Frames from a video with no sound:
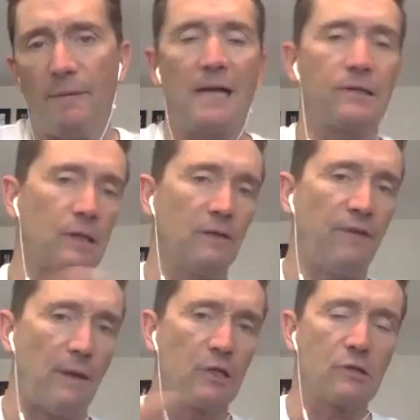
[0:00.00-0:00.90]
masculine and the
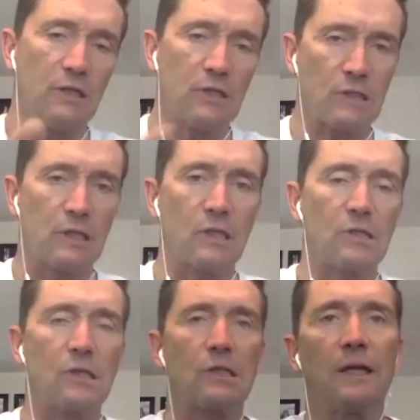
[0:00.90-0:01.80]
feminine. So let's
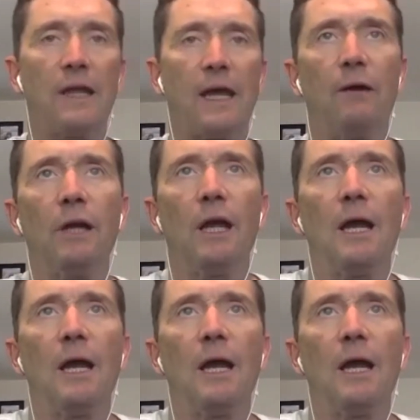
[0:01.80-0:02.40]
just lay that out.